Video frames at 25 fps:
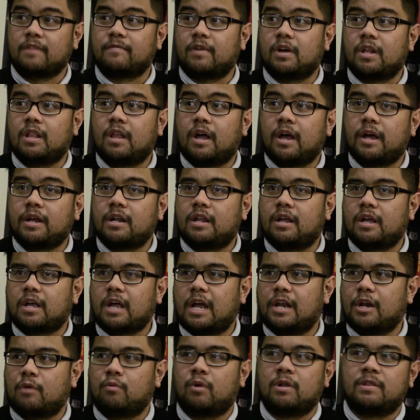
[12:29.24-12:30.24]
of online, like I
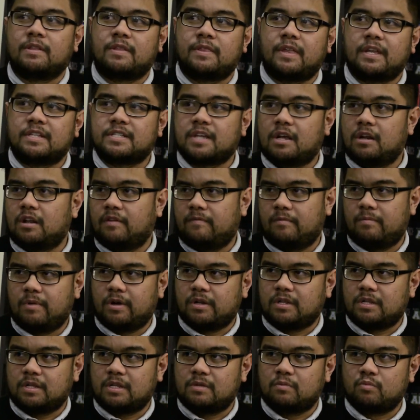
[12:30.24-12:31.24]
know one of the things I love
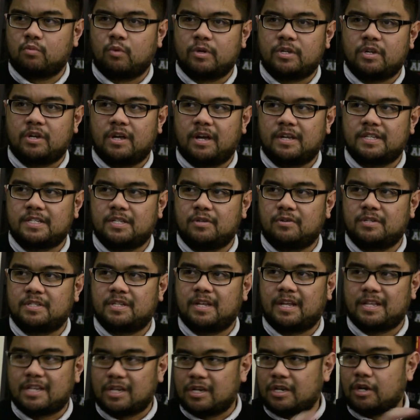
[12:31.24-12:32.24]
about what you guys do is
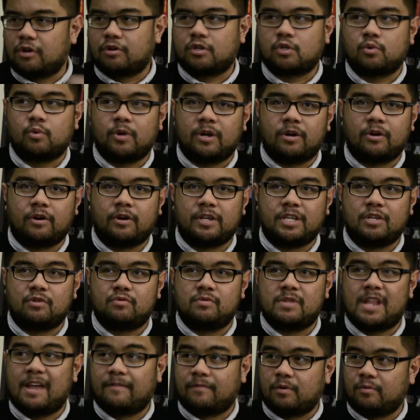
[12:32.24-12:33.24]
that in your Twitter,
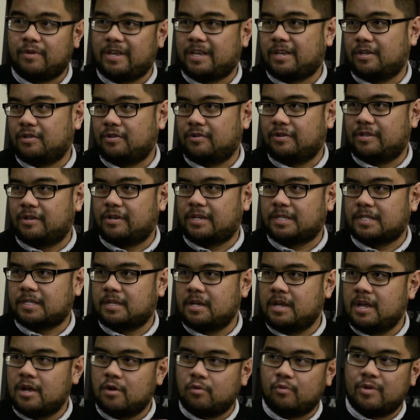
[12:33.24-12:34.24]
every week you do this
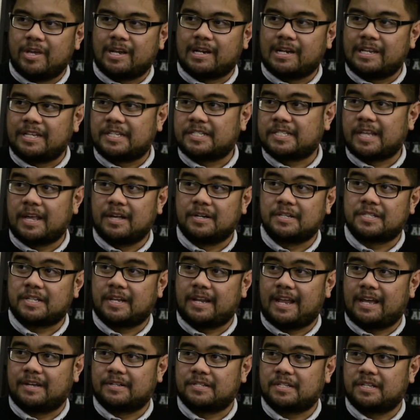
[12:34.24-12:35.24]
weekly sales
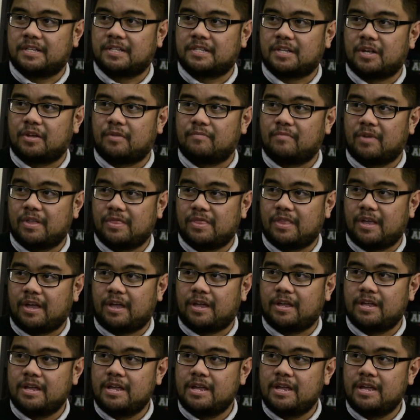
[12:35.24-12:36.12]
analysis on Monday.